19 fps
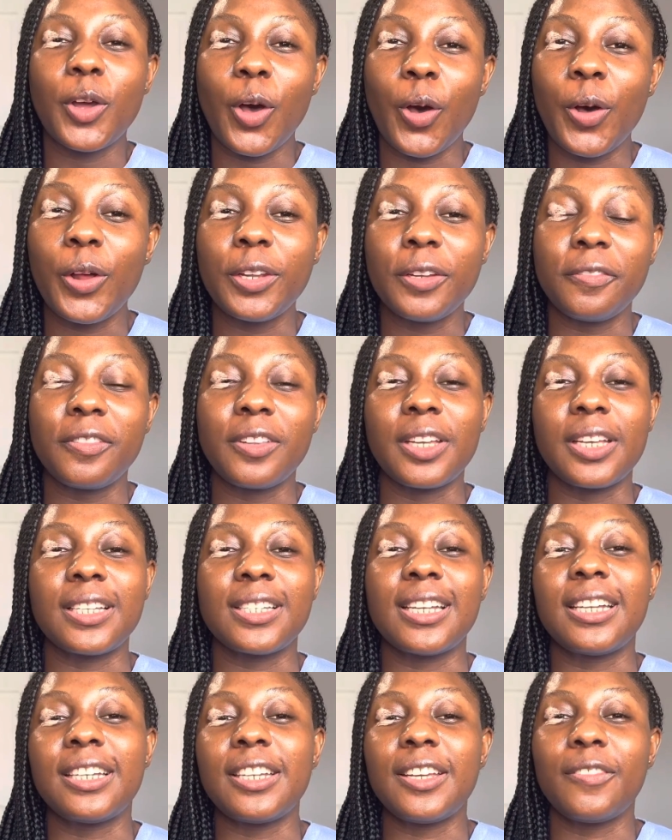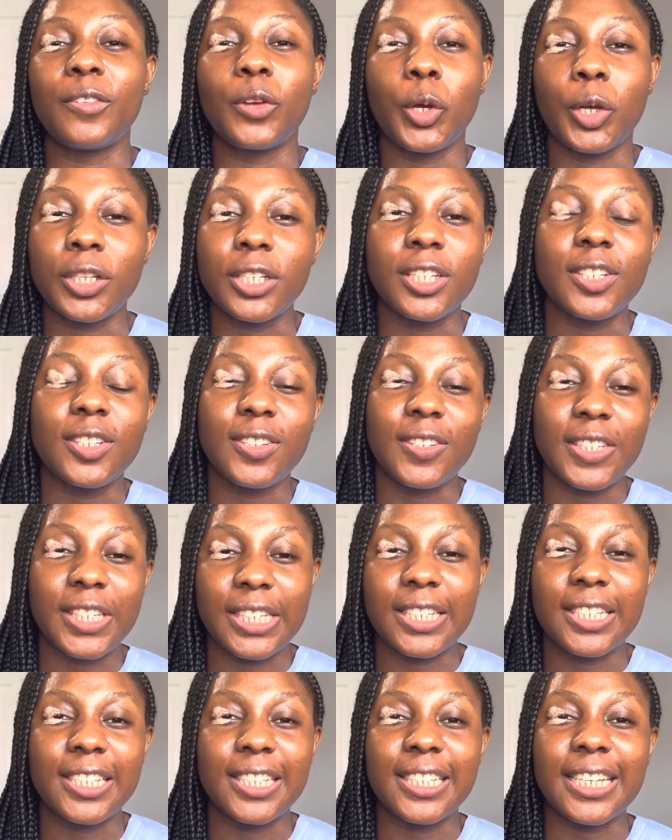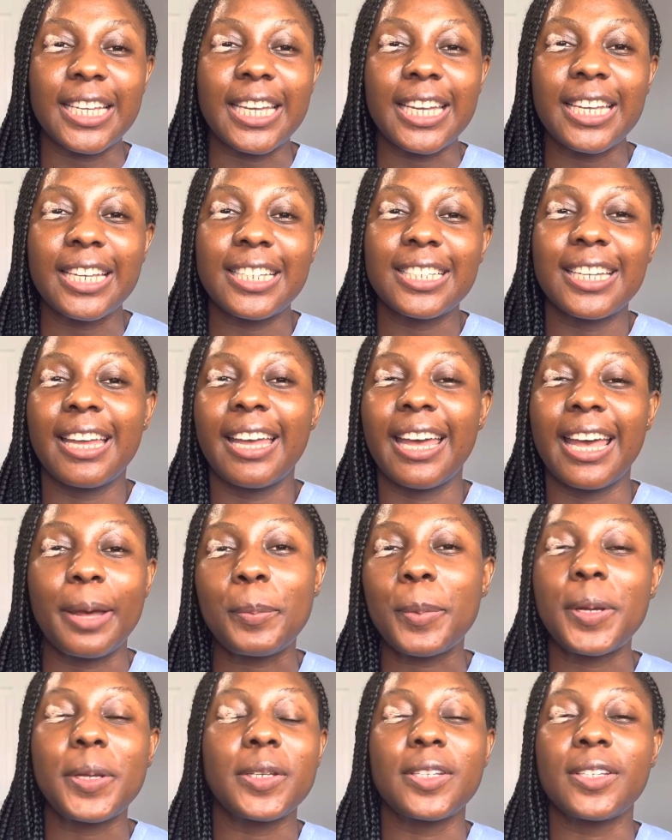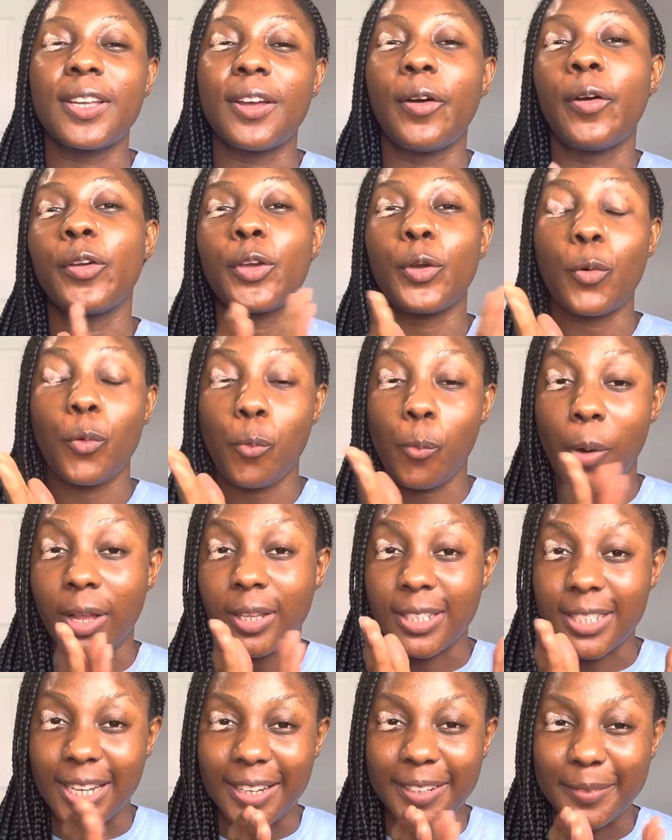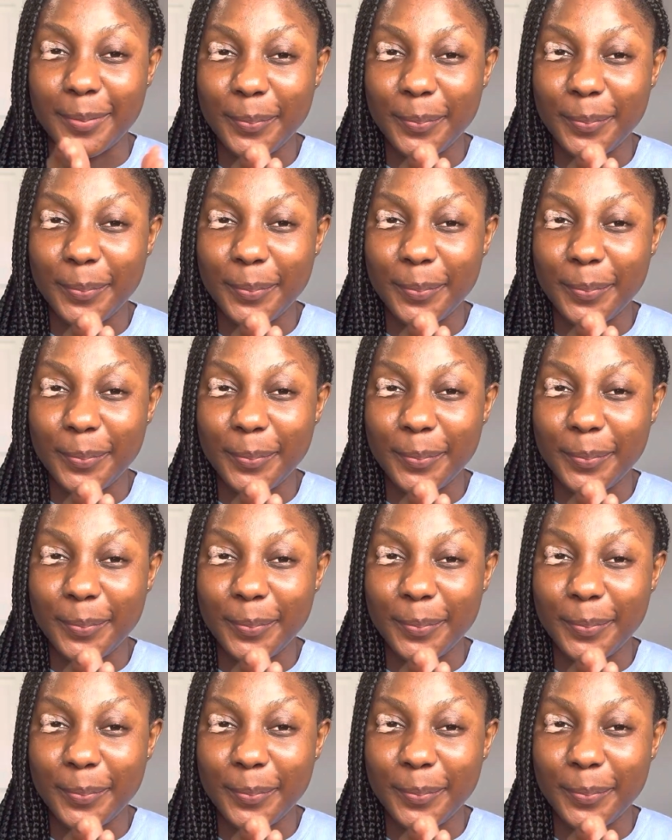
all of these and you've gotten to this stage, I'm going to tell you, well done.